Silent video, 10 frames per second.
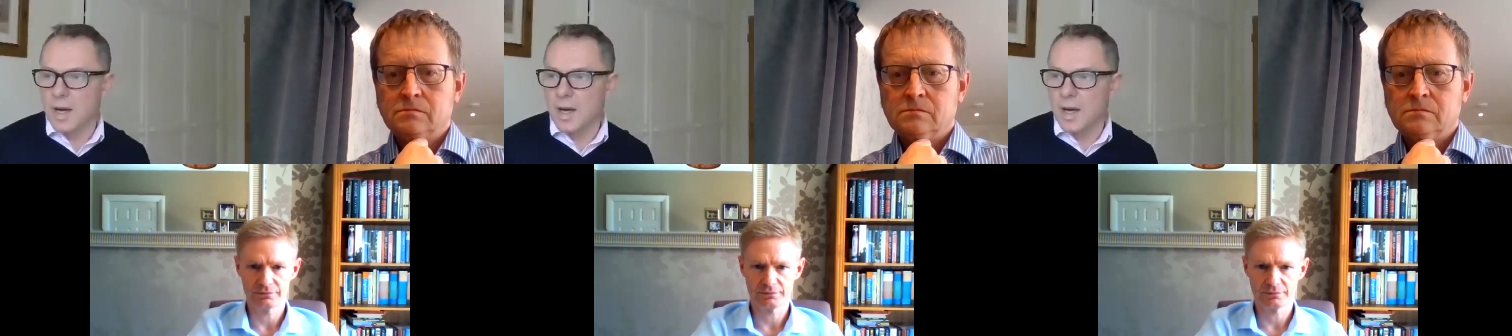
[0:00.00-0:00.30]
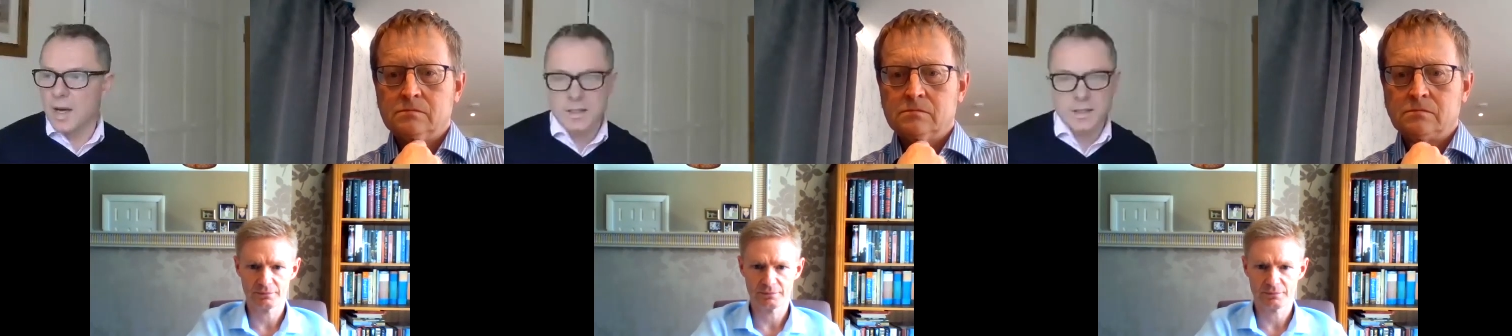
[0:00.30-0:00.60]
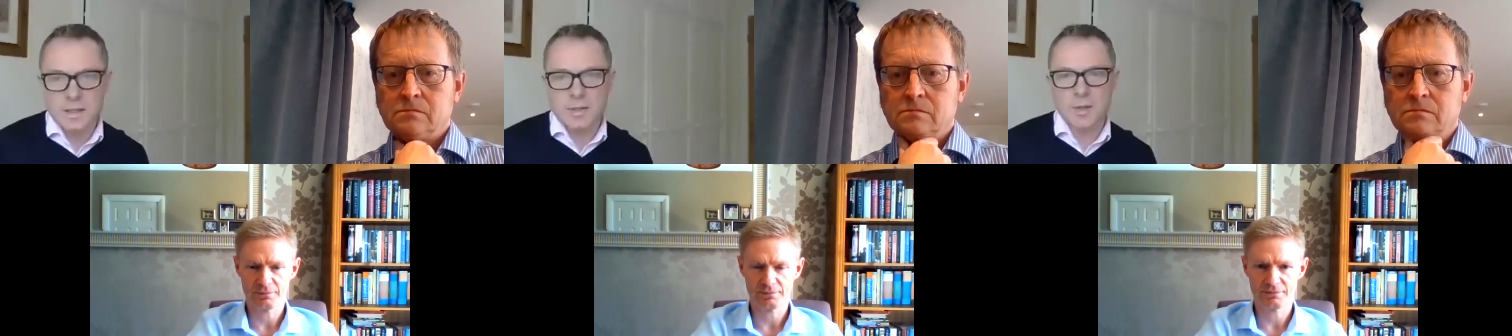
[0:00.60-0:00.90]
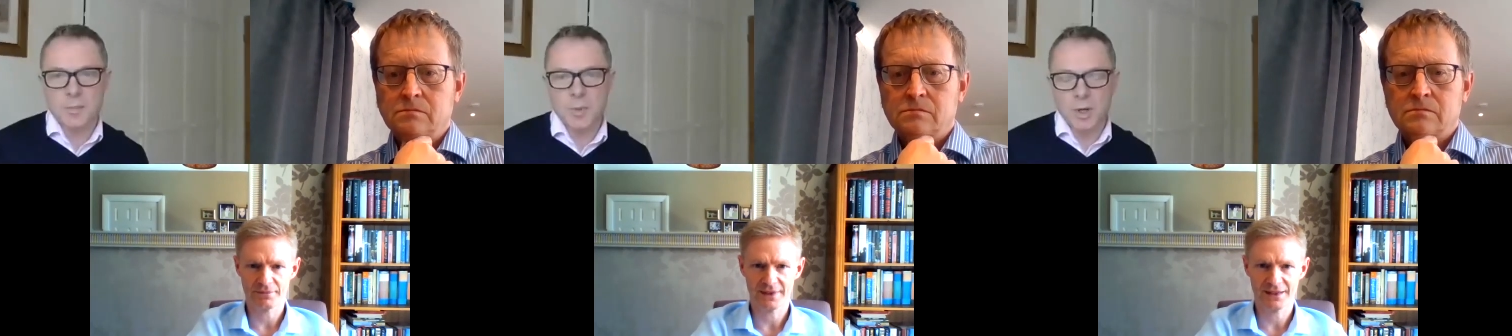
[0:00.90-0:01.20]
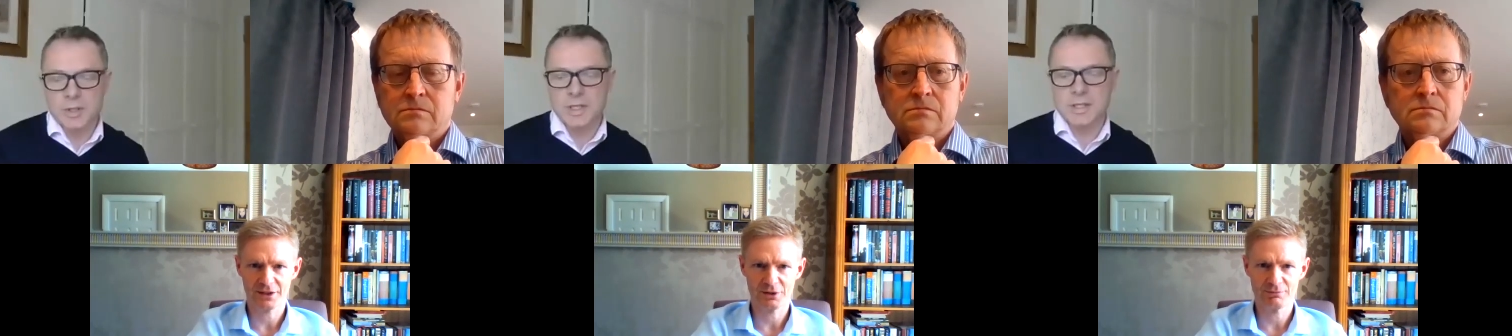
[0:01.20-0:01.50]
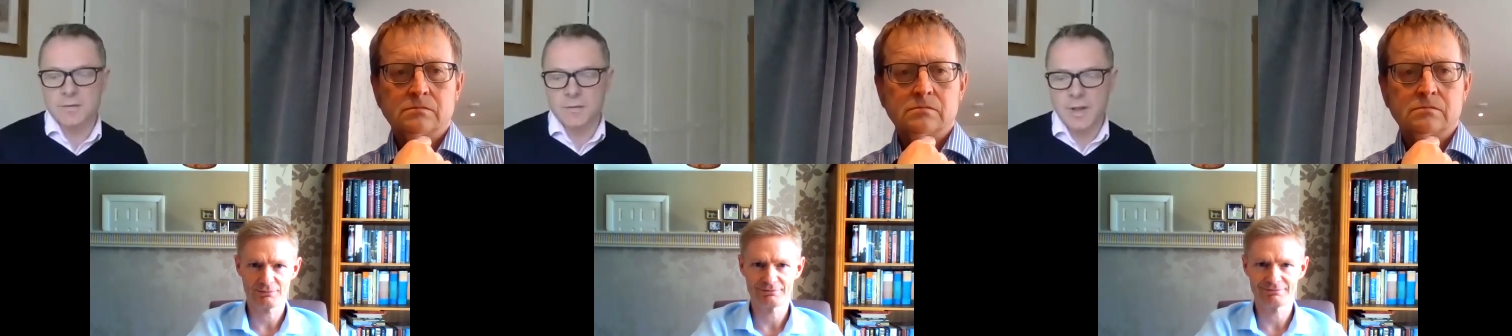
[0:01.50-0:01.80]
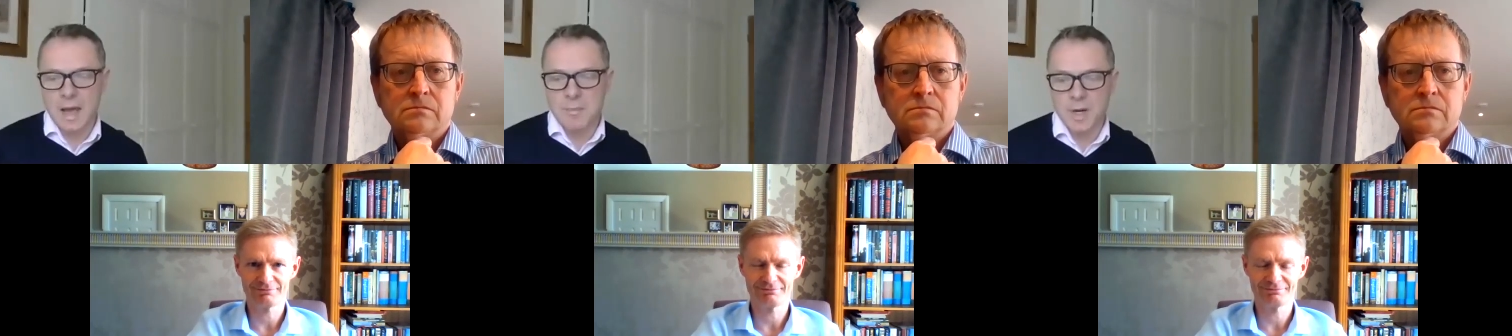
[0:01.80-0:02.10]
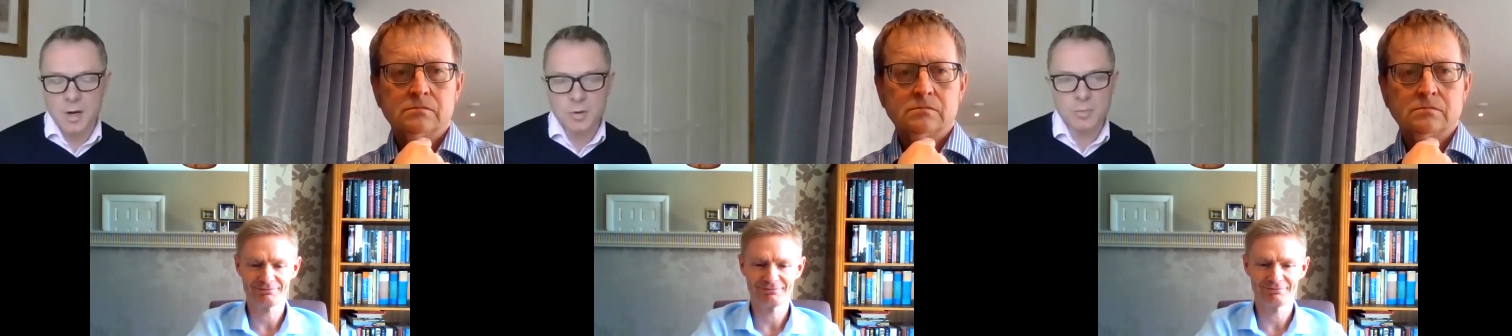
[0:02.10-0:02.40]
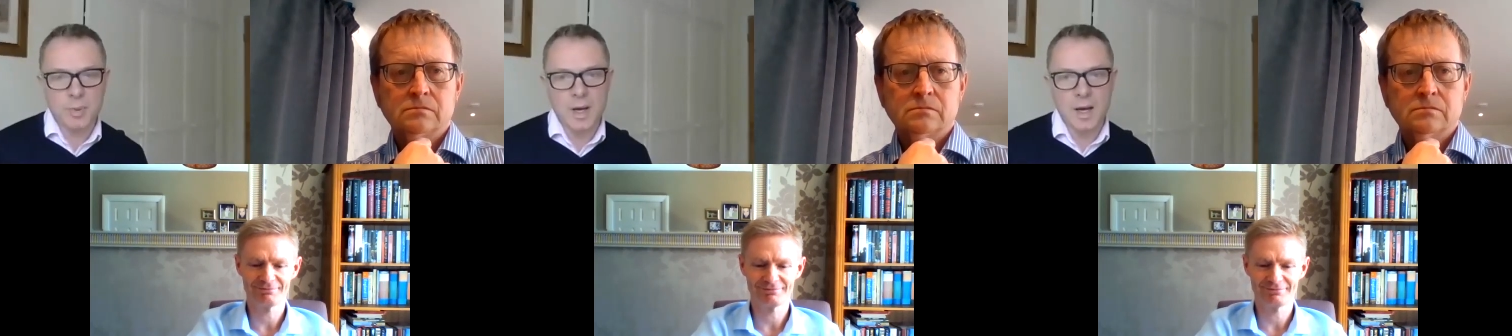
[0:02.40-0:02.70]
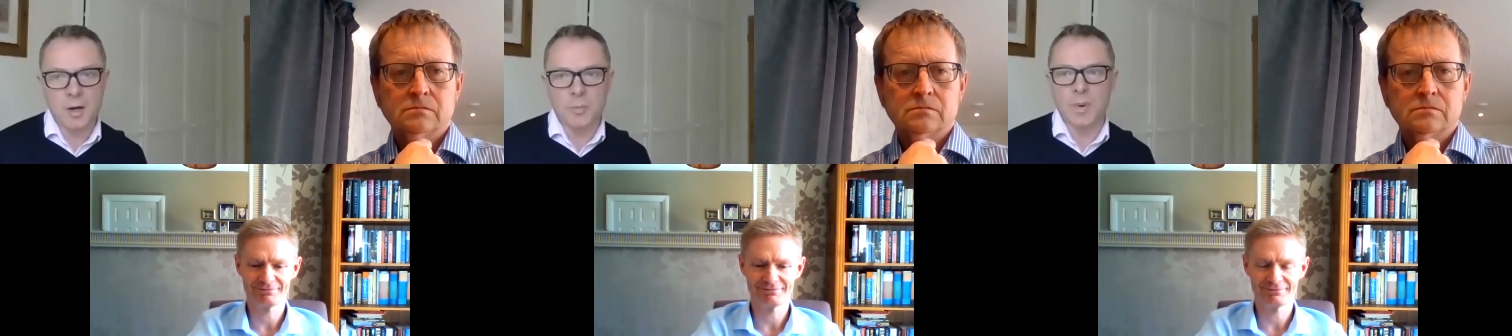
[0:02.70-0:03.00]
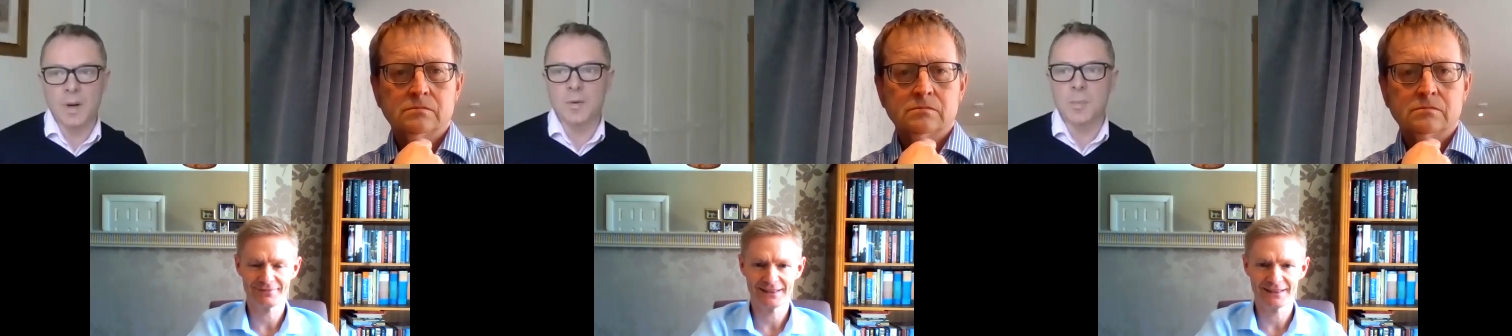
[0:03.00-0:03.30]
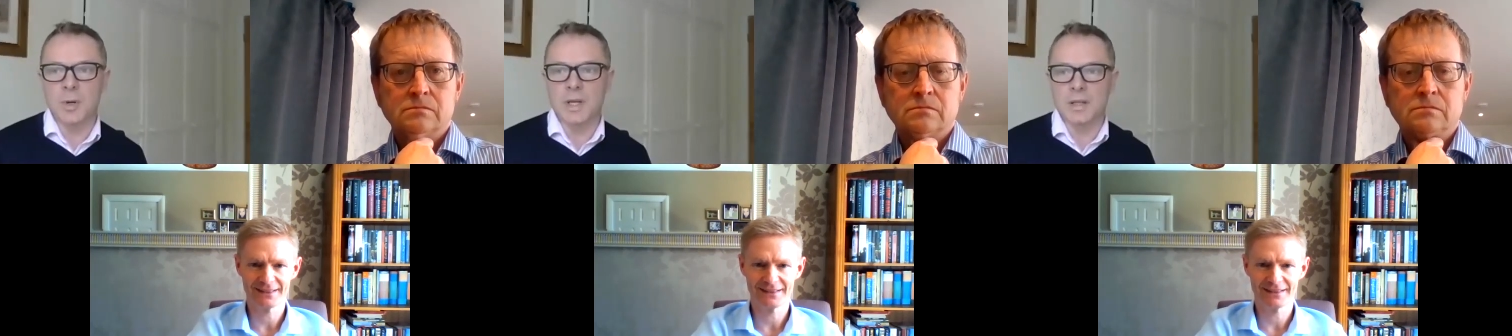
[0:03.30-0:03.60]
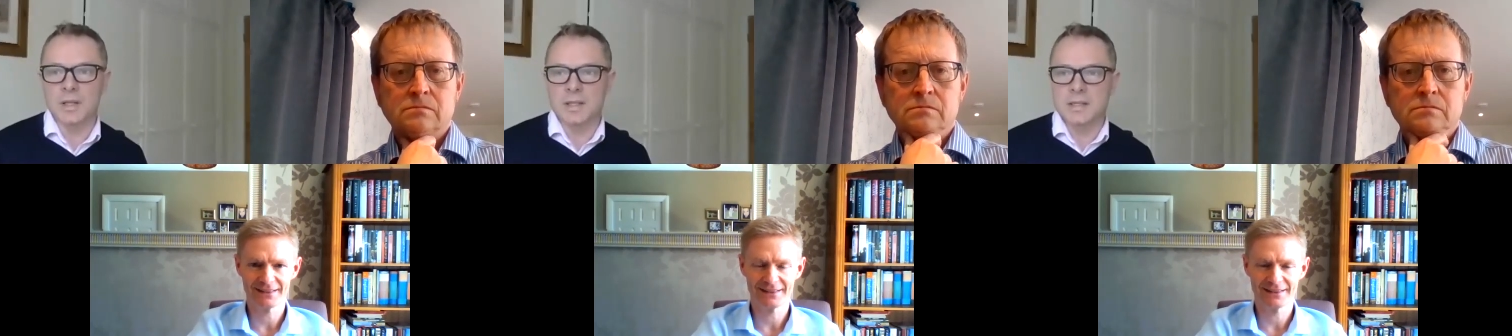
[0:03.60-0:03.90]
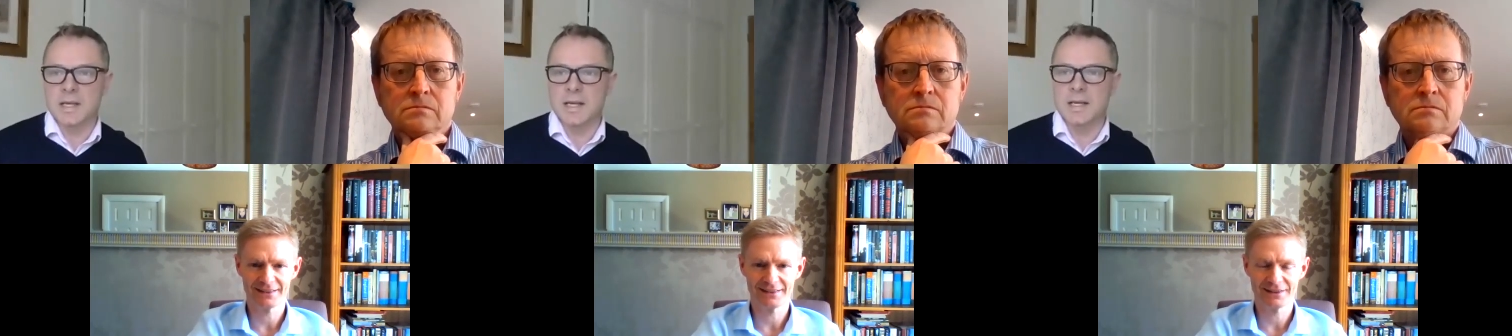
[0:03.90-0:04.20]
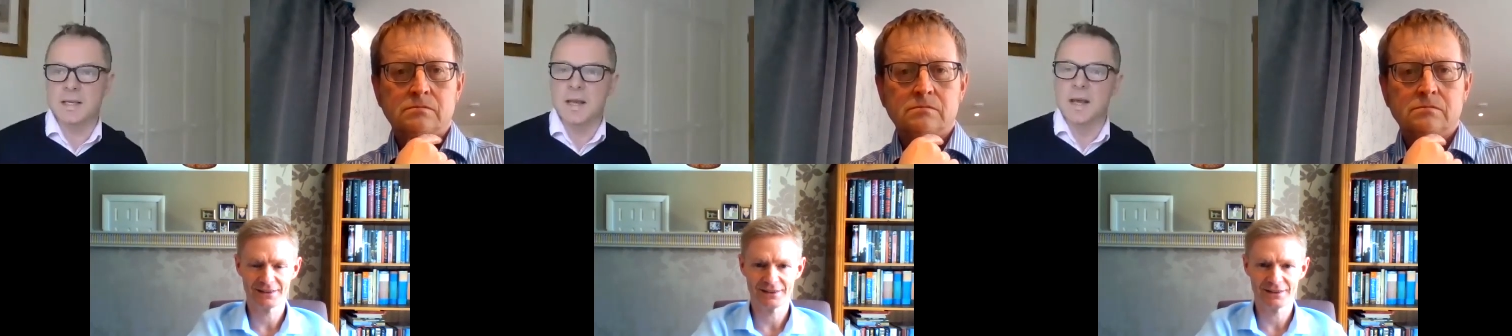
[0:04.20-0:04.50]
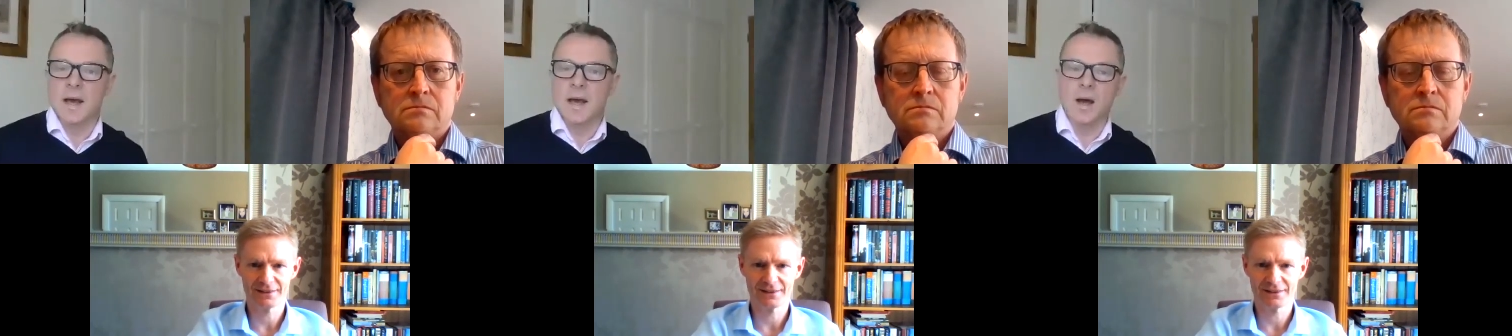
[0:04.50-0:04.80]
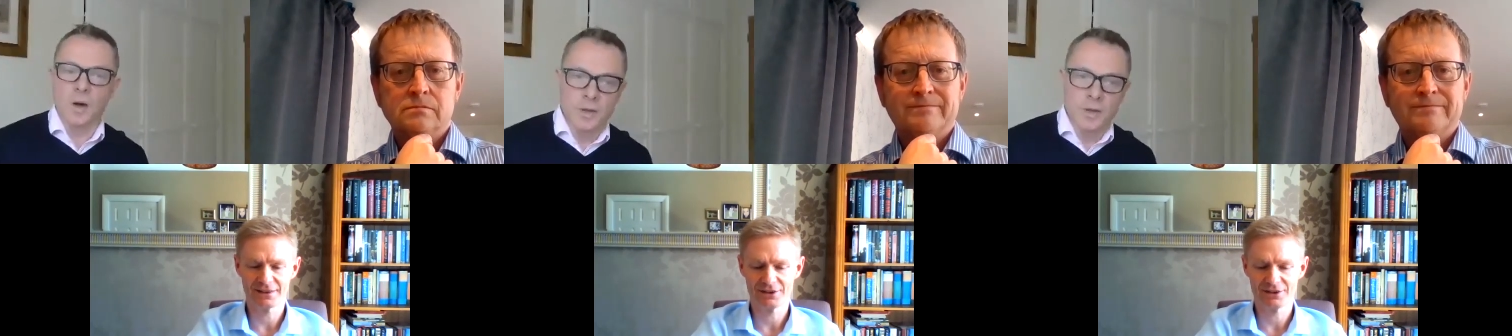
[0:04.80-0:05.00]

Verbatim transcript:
Speaker 1: sincerest apologies for that, but I hope, uh, hope everybody that is uh, on the